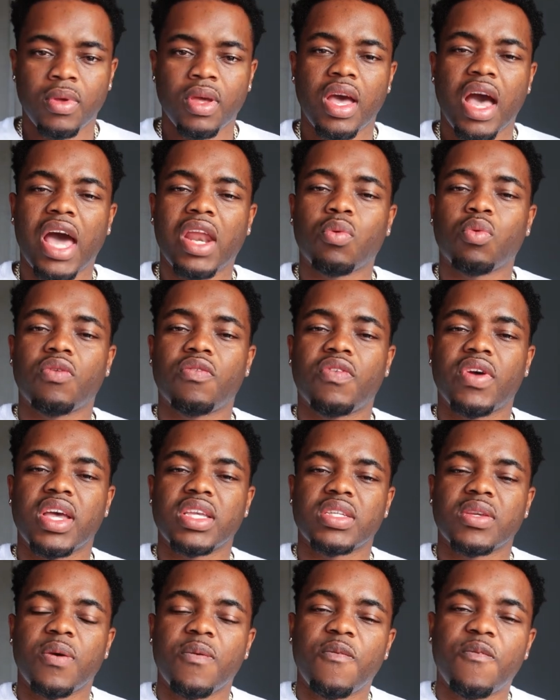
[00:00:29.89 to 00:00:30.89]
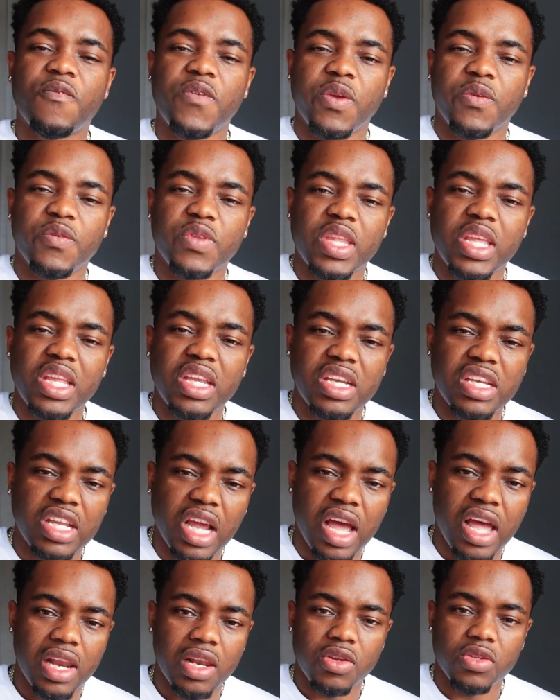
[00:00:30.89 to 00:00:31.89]
how to invest
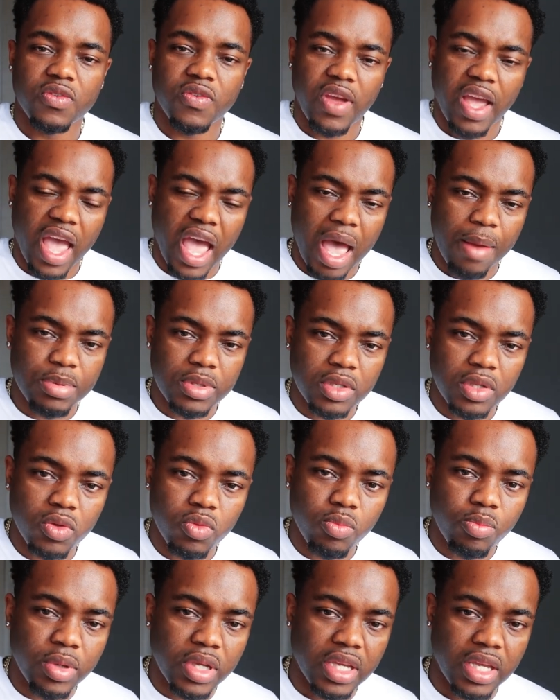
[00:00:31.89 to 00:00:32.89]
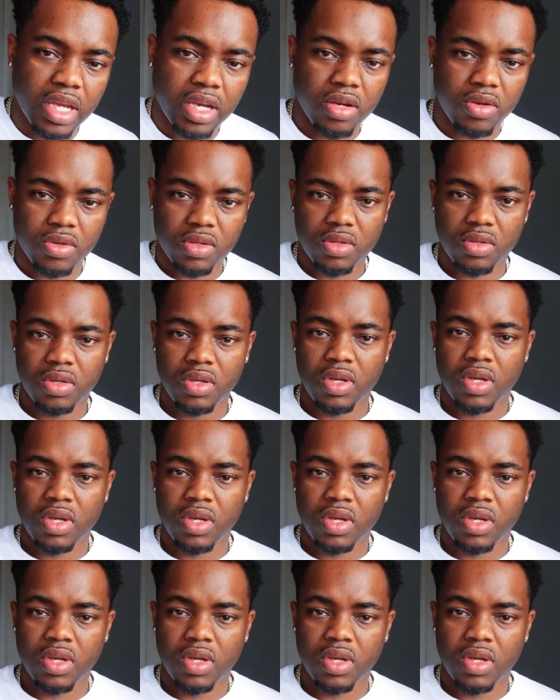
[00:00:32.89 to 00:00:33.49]
$50 for absolute beginners.